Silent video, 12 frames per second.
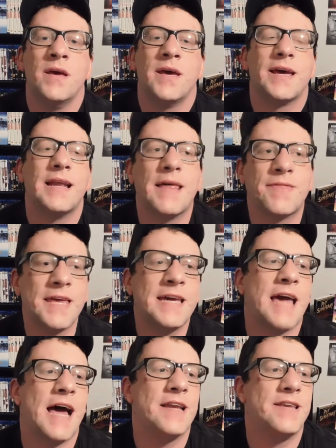And I
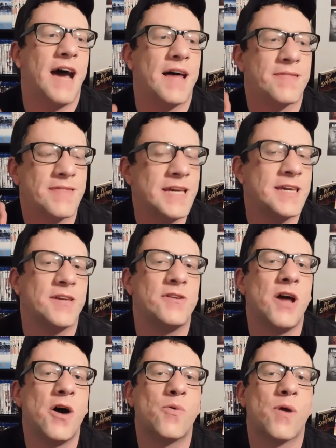think you
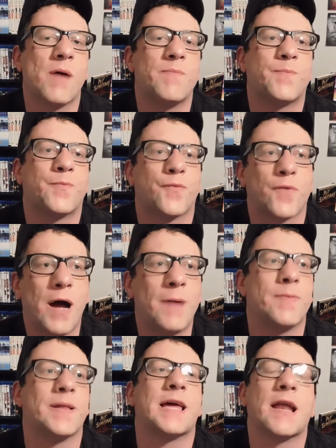know where I'm
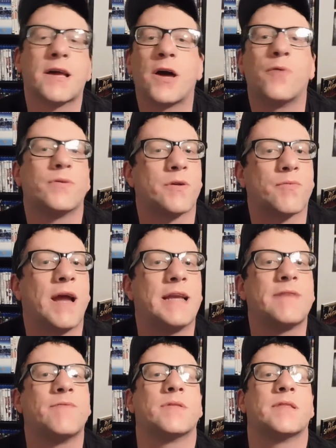probably going to go with the
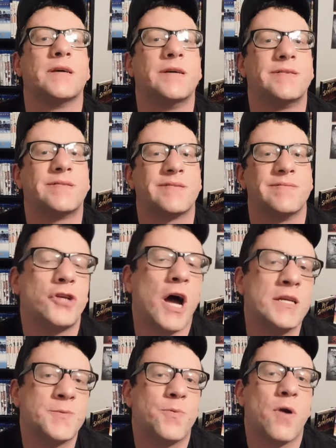rating on this.
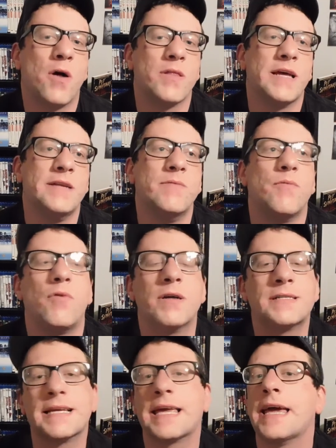Josh Brolin,
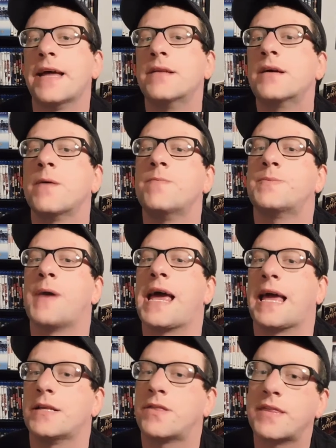once again, comes
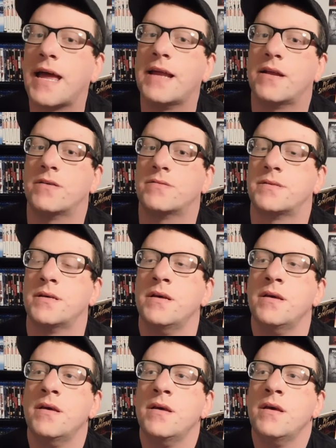back as Thanos.
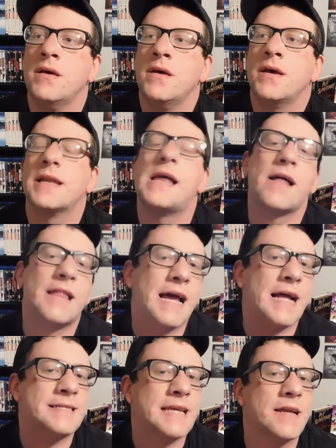Now, like
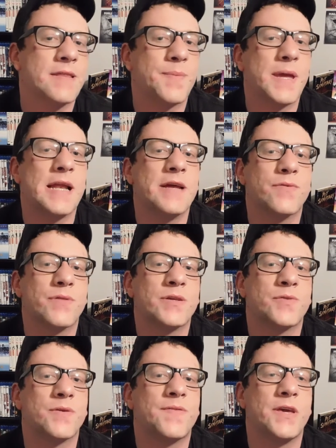I said at the beginning of
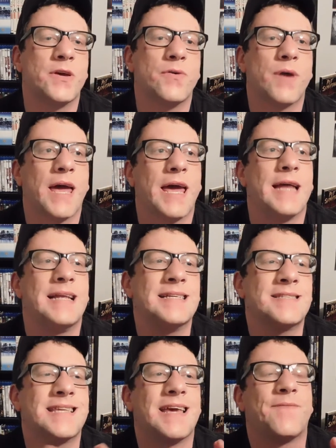this review, it
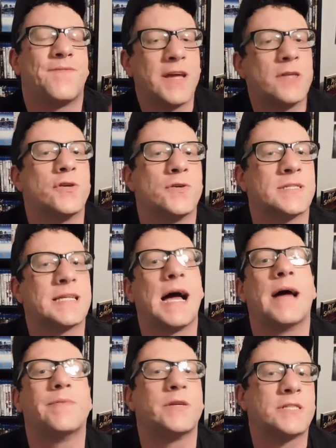is the Avengers'
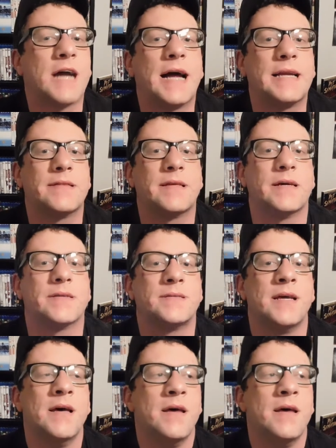time to shine in this.